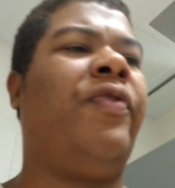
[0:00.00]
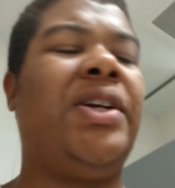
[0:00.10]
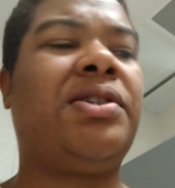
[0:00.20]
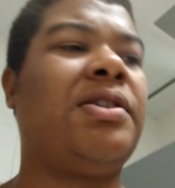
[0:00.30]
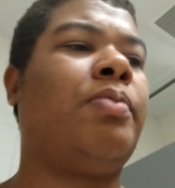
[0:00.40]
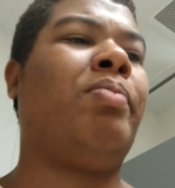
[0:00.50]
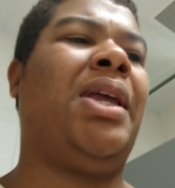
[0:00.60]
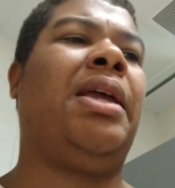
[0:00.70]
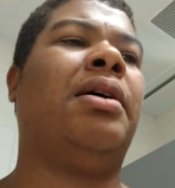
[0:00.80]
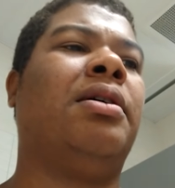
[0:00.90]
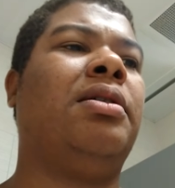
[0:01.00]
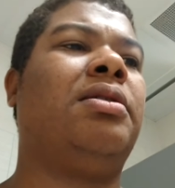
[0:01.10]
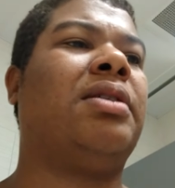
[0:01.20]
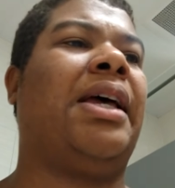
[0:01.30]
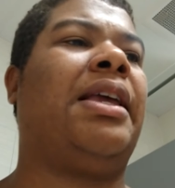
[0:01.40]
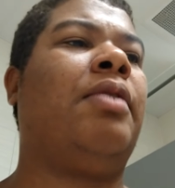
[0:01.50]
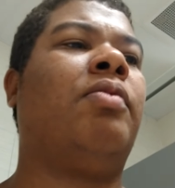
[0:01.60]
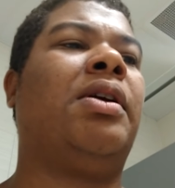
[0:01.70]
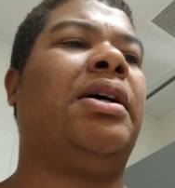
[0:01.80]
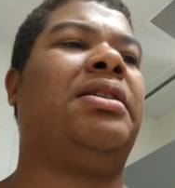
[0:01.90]
vicious mean looks like he
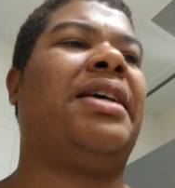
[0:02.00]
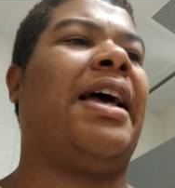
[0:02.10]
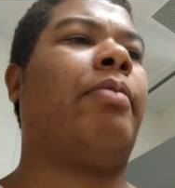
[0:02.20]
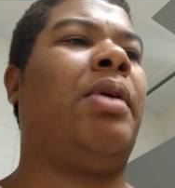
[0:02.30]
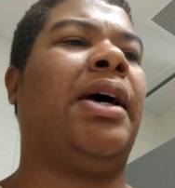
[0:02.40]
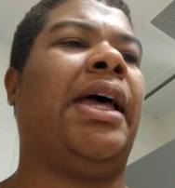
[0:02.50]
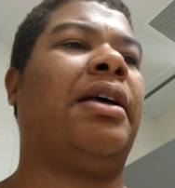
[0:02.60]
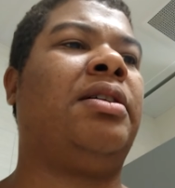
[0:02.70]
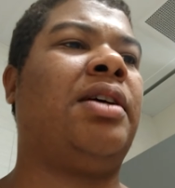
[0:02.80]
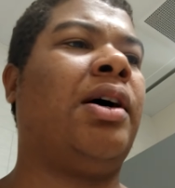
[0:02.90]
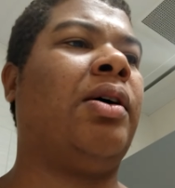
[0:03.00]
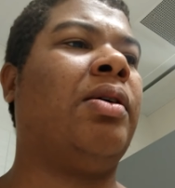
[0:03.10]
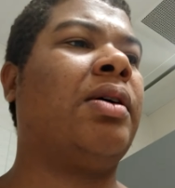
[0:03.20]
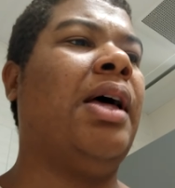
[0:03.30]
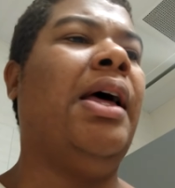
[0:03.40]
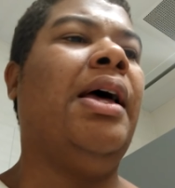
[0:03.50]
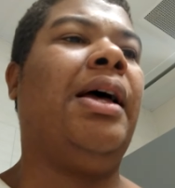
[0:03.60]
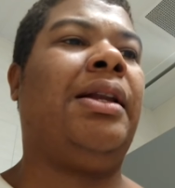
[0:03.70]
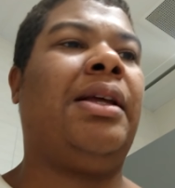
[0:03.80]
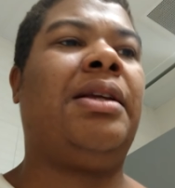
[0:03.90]
wanna attack me like a dog.
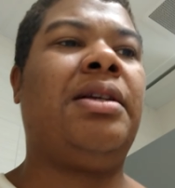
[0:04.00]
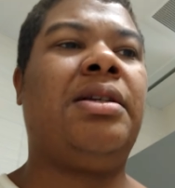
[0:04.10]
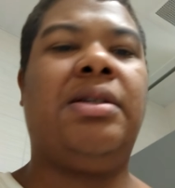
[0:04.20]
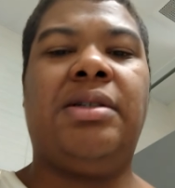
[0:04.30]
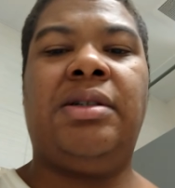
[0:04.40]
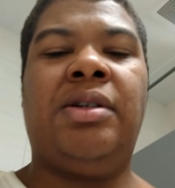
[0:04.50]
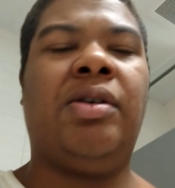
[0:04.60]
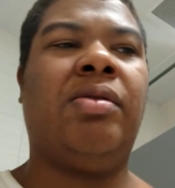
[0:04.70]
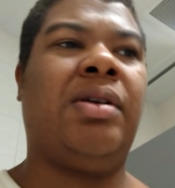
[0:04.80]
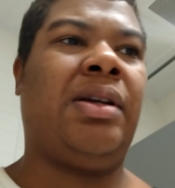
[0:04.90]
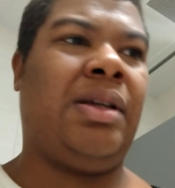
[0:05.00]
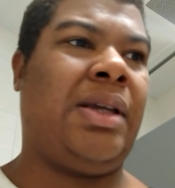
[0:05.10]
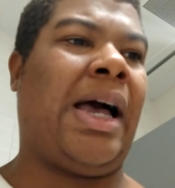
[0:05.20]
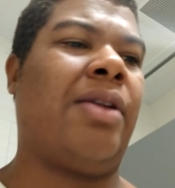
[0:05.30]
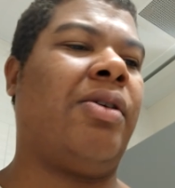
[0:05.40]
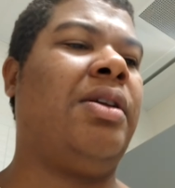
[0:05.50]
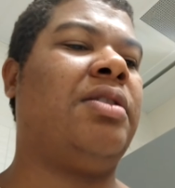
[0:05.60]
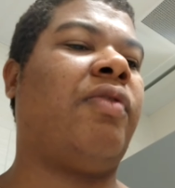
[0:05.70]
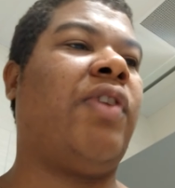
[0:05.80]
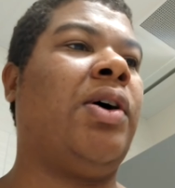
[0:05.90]
And then he, you know, got on
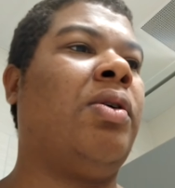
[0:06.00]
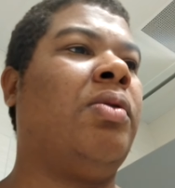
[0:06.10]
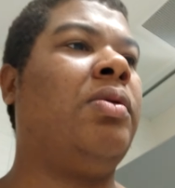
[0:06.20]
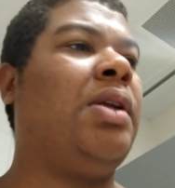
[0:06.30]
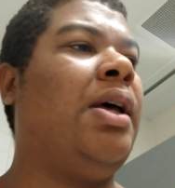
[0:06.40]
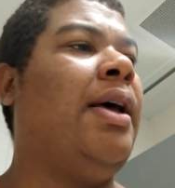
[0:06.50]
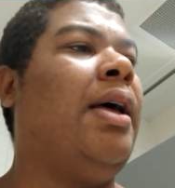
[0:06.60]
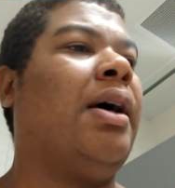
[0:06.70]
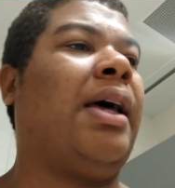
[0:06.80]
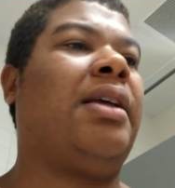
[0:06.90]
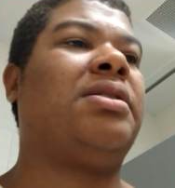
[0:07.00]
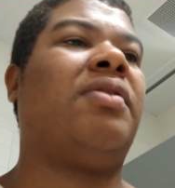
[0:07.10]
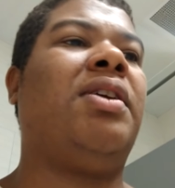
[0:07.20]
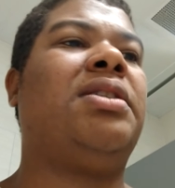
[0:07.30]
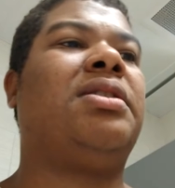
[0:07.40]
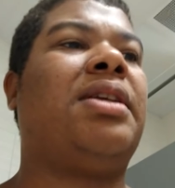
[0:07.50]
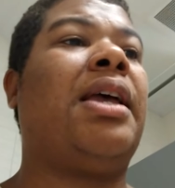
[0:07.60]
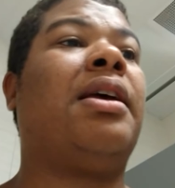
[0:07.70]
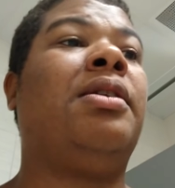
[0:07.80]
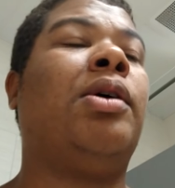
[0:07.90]
his phone, like as if he's
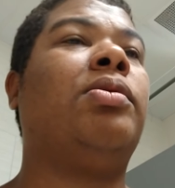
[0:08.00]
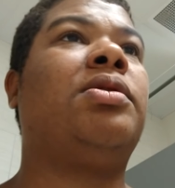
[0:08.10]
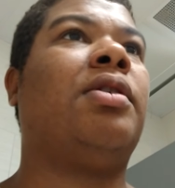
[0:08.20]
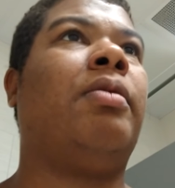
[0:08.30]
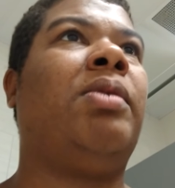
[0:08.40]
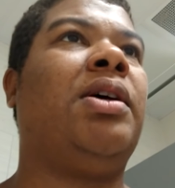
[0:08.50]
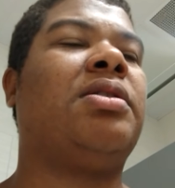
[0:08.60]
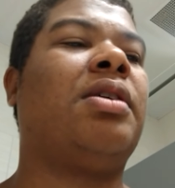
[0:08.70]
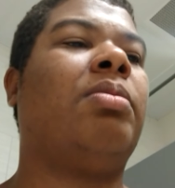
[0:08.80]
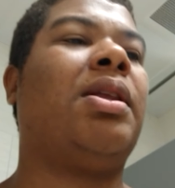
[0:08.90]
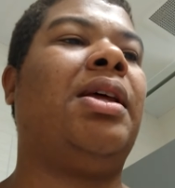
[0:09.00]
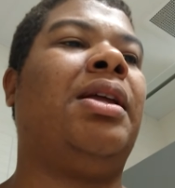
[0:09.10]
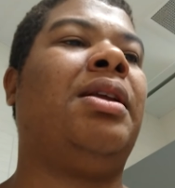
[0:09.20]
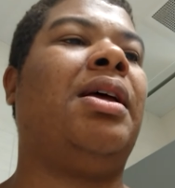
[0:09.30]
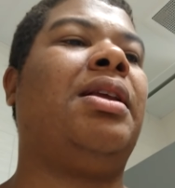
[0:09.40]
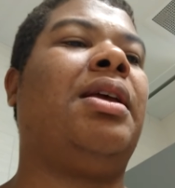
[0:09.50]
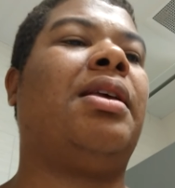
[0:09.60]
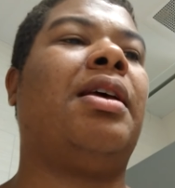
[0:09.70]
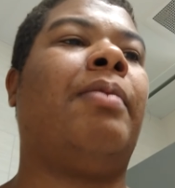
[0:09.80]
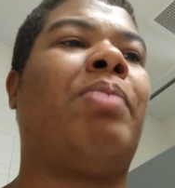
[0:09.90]
taking notes on me or something. And then he
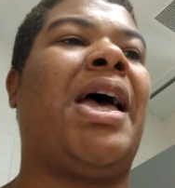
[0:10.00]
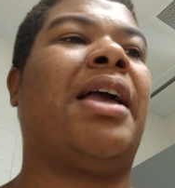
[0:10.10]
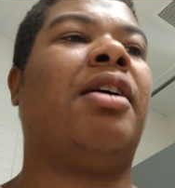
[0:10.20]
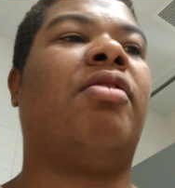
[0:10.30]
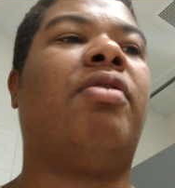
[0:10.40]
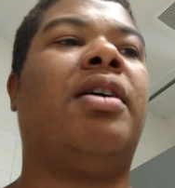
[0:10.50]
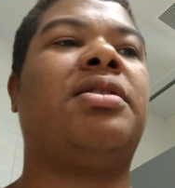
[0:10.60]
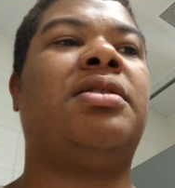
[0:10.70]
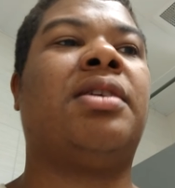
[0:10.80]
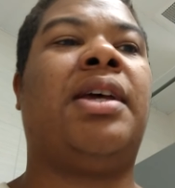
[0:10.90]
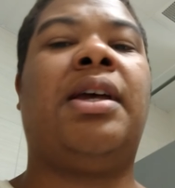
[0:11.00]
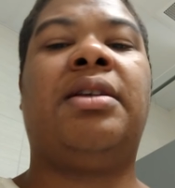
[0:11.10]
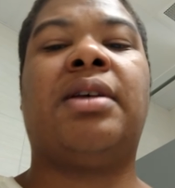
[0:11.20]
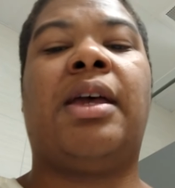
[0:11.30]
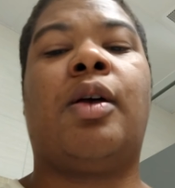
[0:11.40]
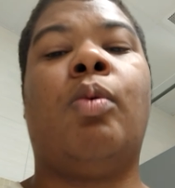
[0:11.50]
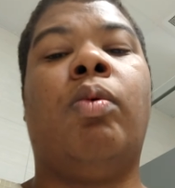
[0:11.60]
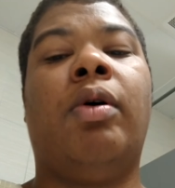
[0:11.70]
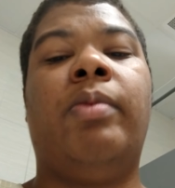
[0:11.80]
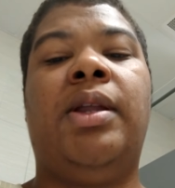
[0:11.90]
kicked back and crossed his legs like a
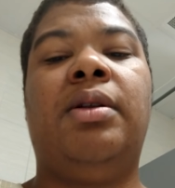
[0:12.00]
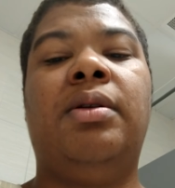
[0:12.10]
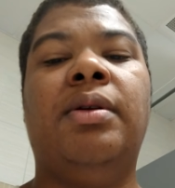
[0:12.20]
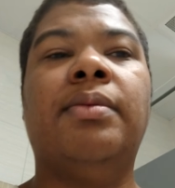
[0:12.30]
woman.